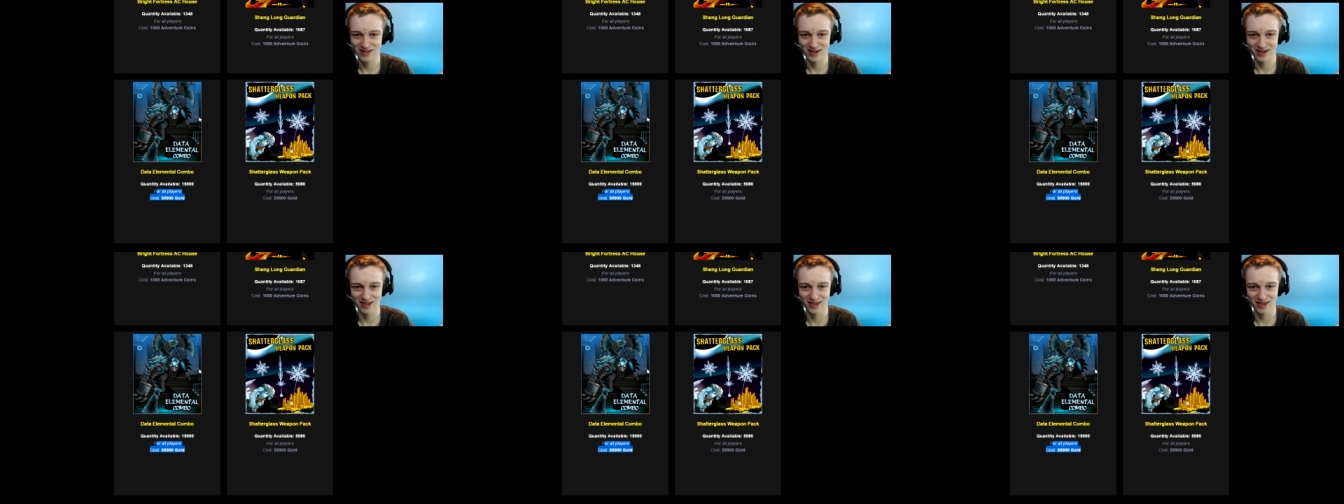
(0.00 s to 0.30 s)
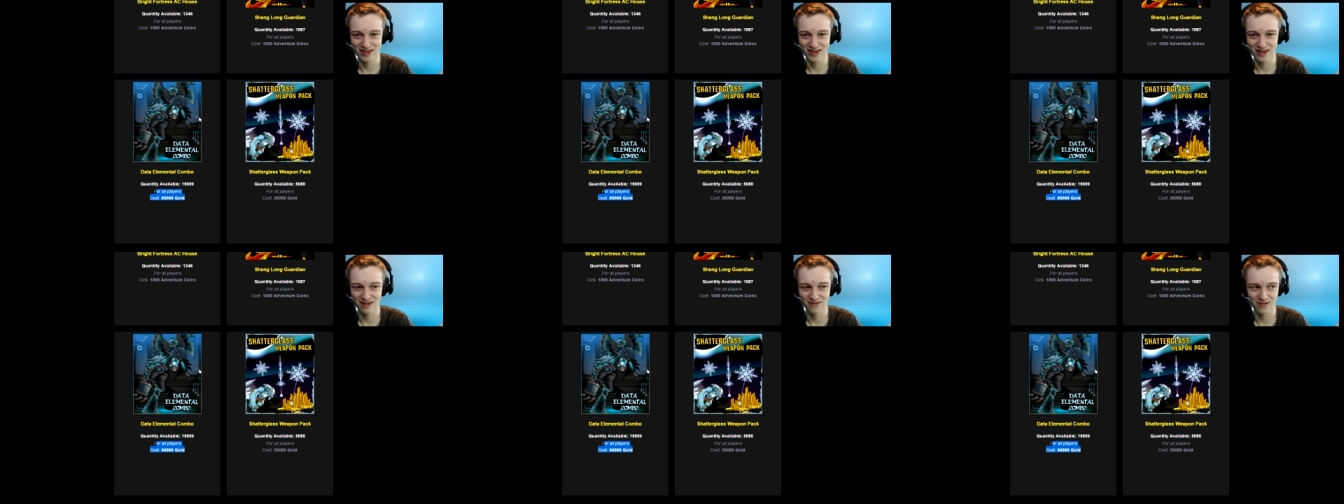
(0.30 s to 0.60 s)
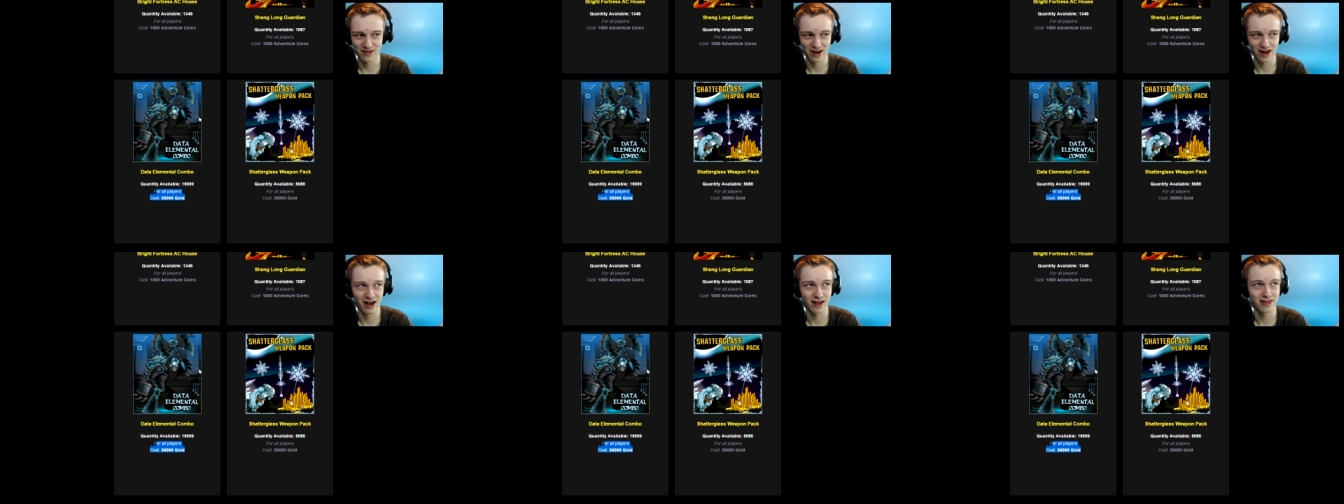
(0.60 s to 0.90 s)
Like
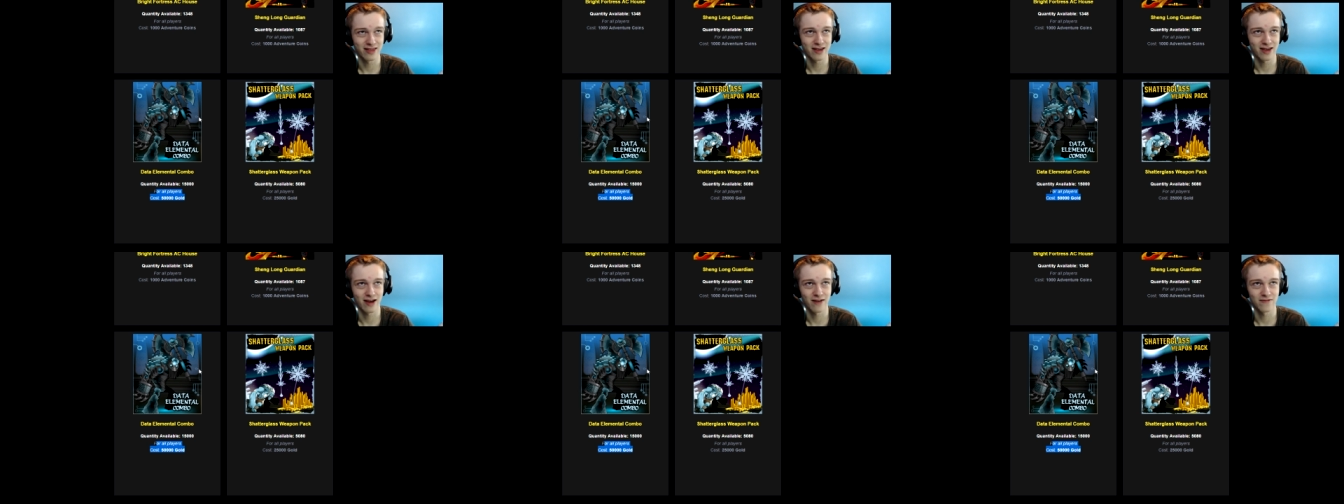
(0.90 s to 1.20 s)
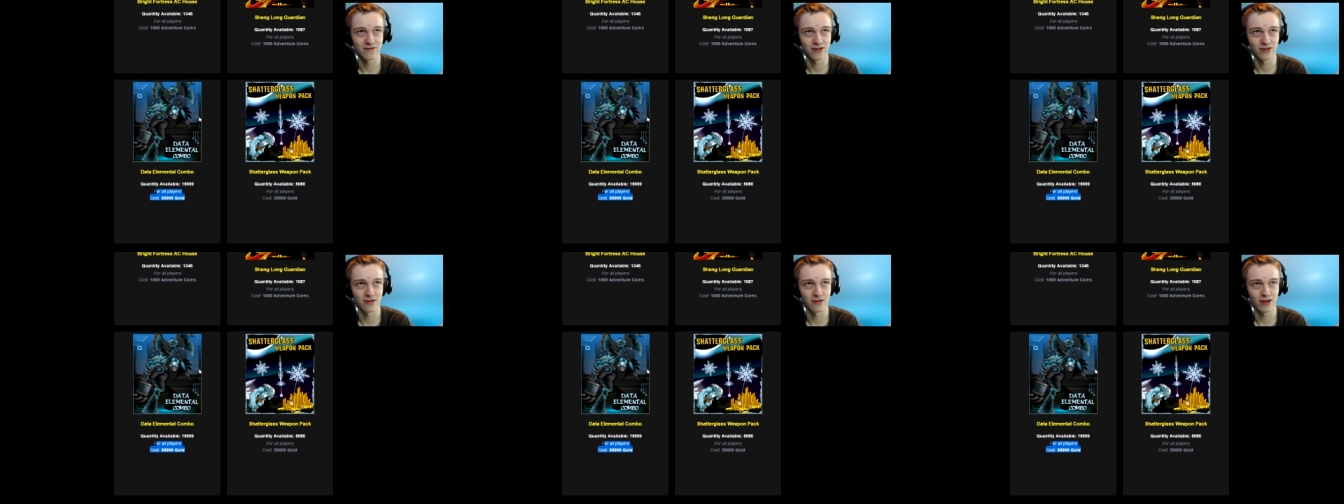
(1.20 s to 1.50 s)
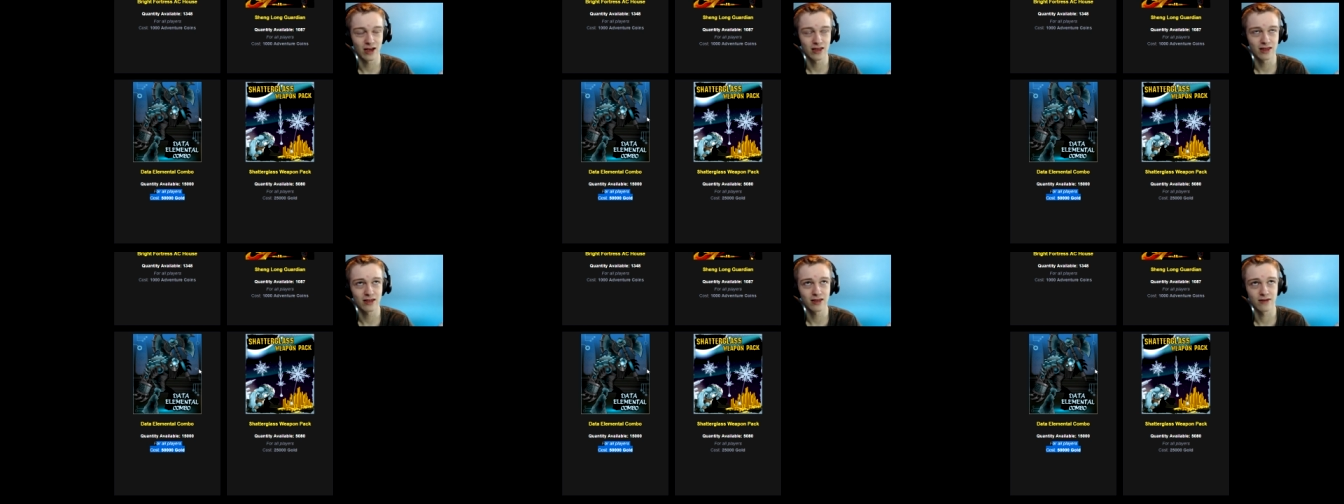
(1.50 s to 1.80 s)
even I think after the,
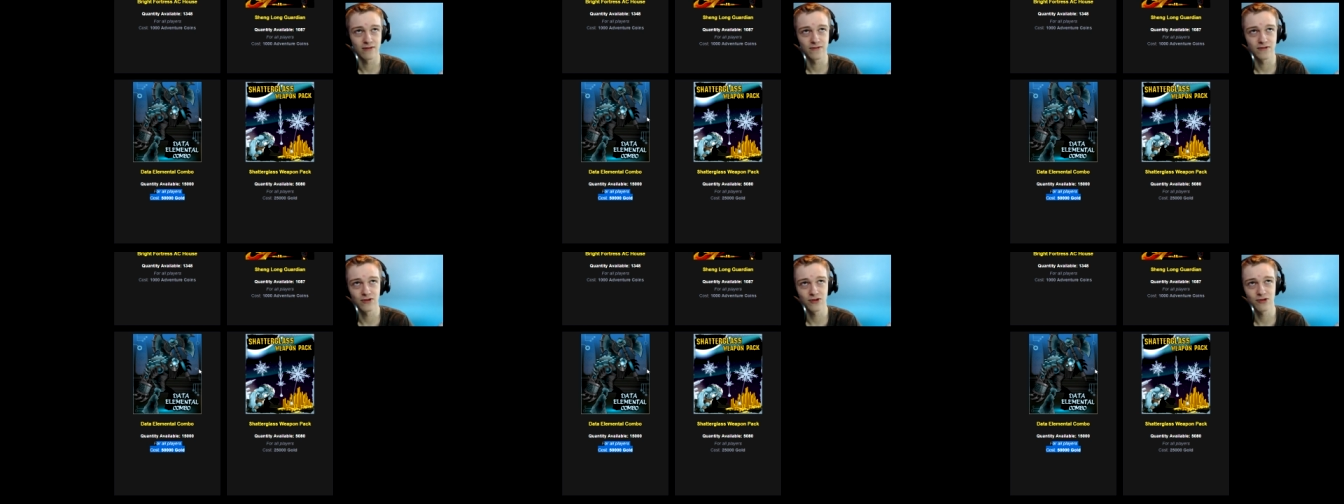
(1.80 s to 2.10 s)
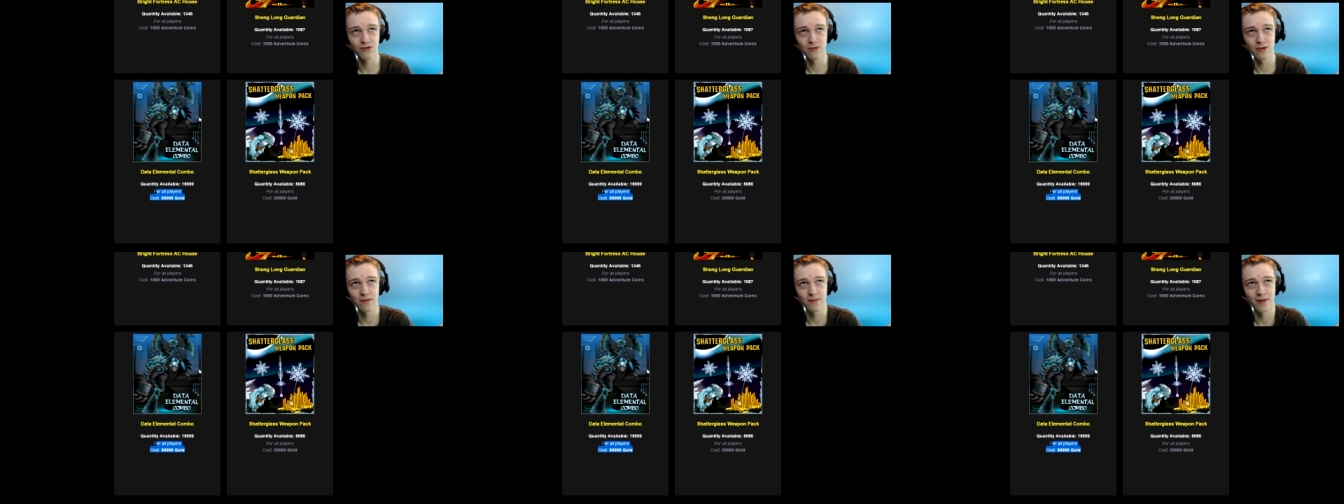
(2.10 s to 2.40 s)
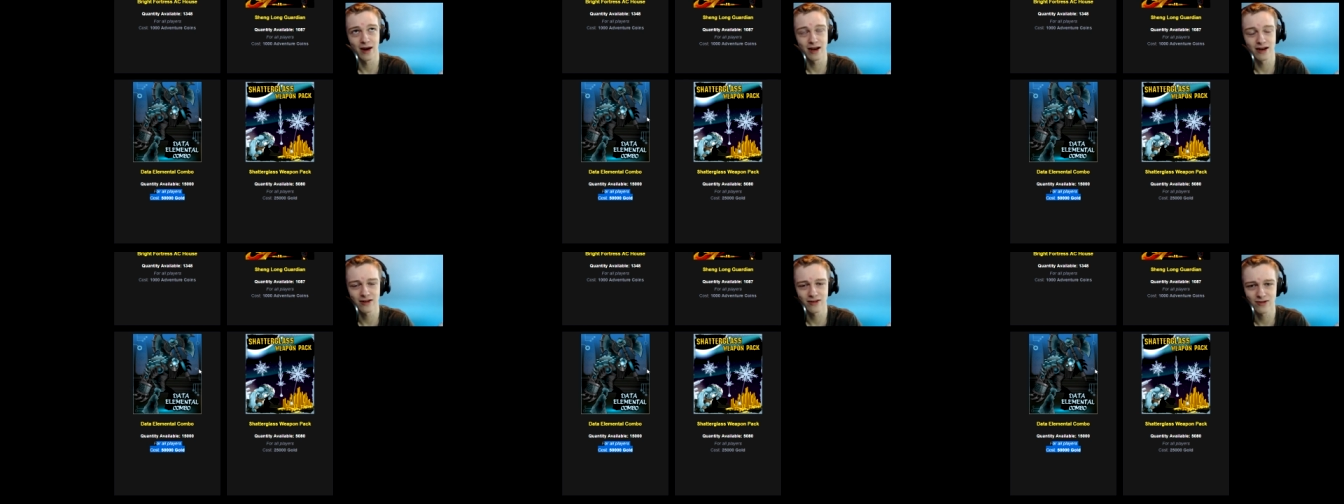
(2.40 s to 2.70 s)
I think the first one
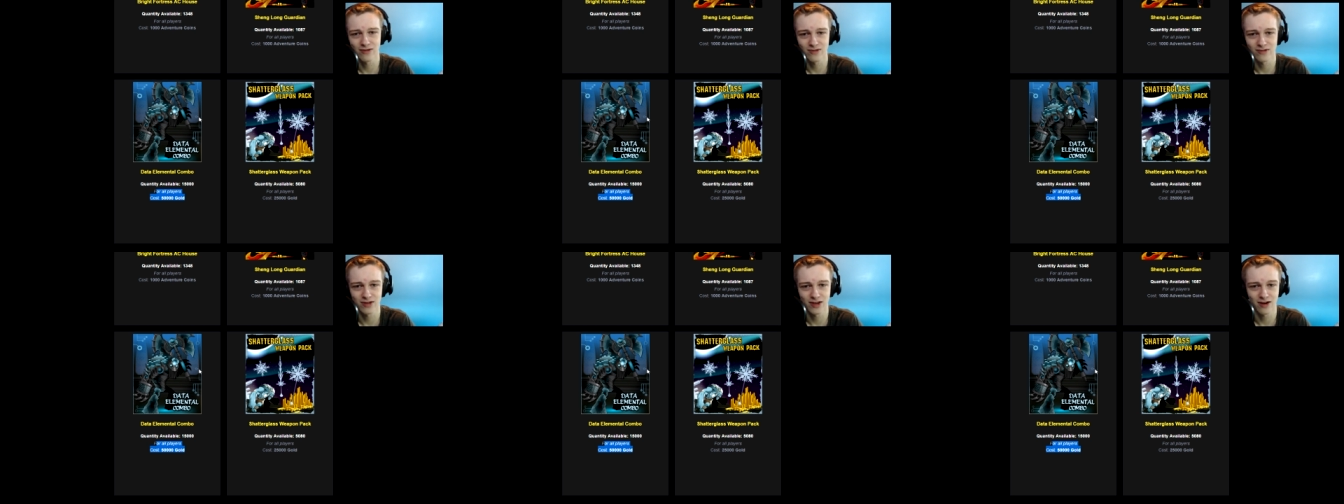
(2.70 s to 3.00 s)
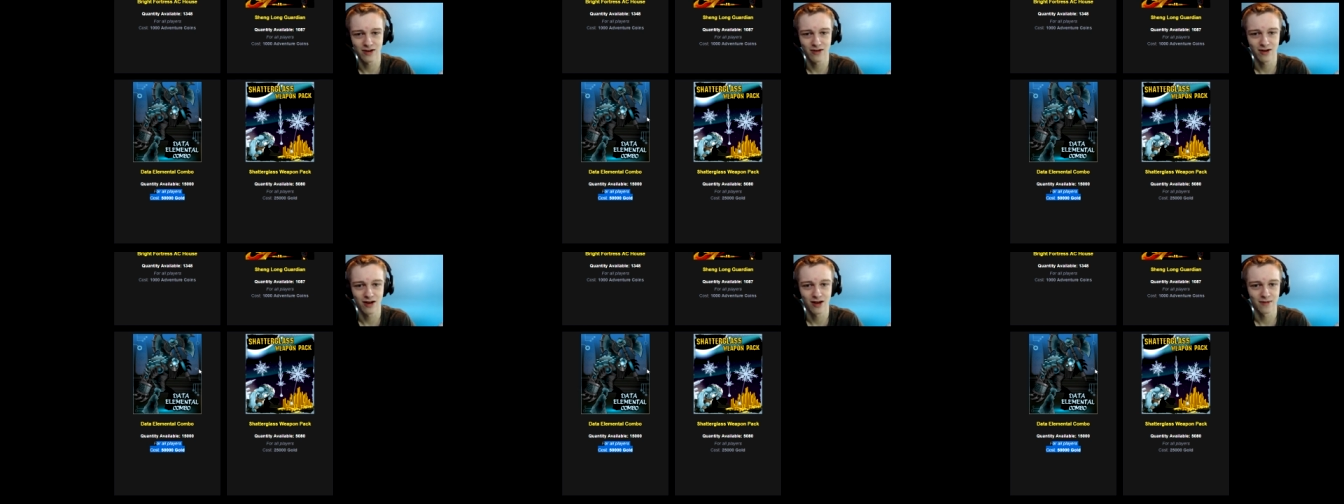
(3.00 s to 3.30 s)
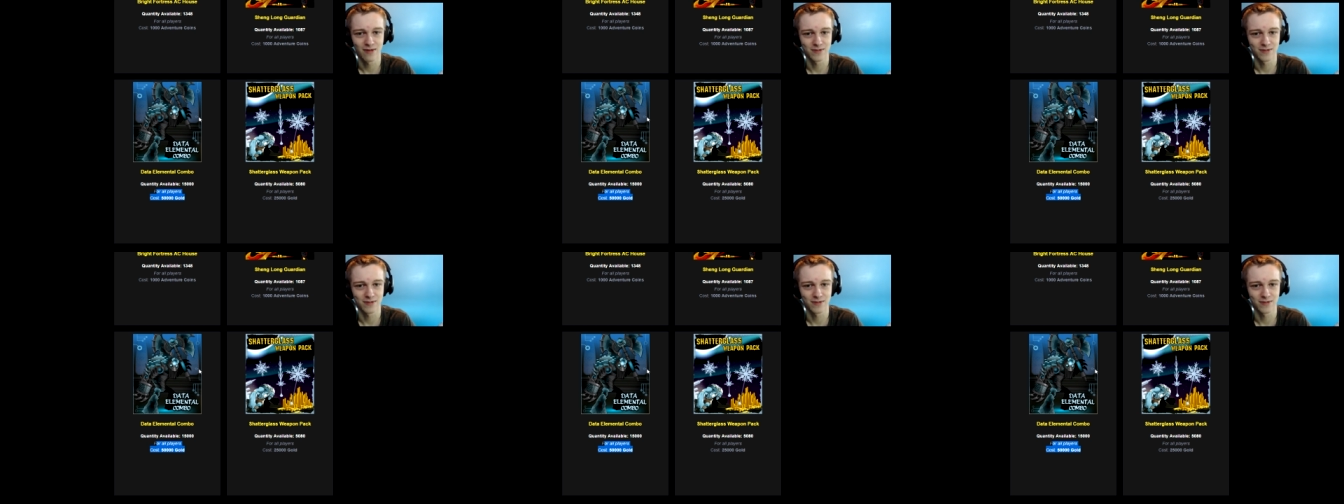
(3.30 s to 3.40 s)
might have sold out.